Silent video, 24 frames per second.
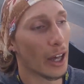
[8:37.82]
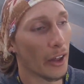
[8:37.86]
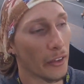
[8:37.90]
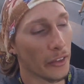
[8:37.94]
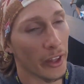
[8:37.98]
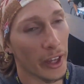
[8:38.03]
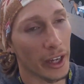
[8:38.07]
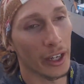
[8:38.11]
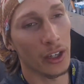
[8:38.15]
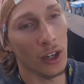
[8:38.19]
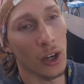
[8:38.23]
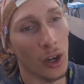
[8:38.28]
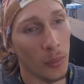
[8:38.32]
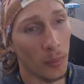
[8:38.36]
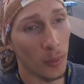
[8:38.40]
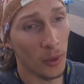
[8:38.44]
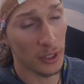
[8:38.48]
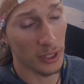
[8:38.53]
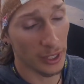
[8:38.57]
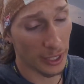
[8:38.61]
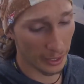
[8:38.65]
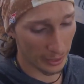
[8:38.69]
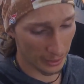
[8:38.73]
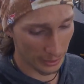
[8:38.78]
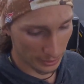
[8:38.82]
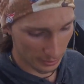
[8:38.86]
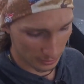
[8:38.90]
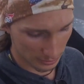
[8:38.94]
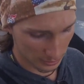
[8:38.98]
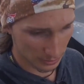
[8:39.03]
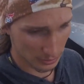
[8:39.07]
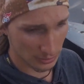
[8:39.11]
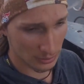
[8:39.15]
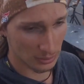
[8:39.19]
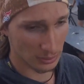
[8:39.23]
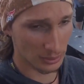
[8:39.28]
they accommodate
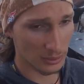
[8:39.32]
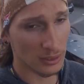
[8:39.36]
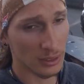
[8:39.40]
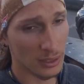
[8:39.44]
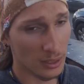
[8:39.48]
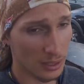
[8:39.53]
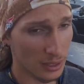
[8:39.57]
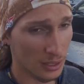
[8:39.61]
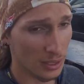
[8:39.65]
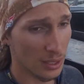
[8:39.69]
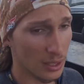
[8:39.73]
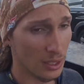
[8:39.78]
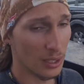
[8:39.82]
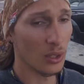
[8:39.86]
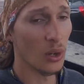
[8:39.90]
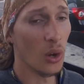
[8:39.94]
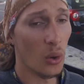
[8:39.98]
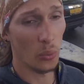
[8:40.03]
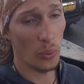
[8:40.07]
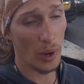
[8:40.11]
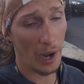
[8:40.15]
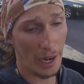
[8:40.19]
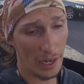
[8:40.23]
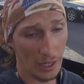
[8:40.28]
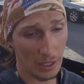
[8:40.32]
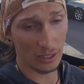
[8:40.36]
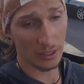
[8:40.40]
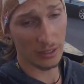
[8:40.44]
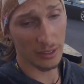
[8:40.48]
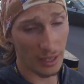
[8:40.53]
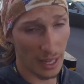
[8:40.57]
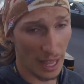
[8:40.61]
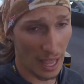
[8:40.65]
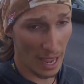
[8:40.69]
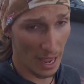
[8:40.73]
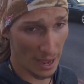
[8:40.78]
regular
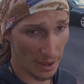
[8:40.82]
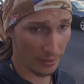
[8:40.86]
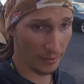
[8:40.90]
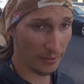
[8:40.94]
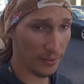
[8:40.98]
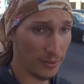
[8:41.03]
life.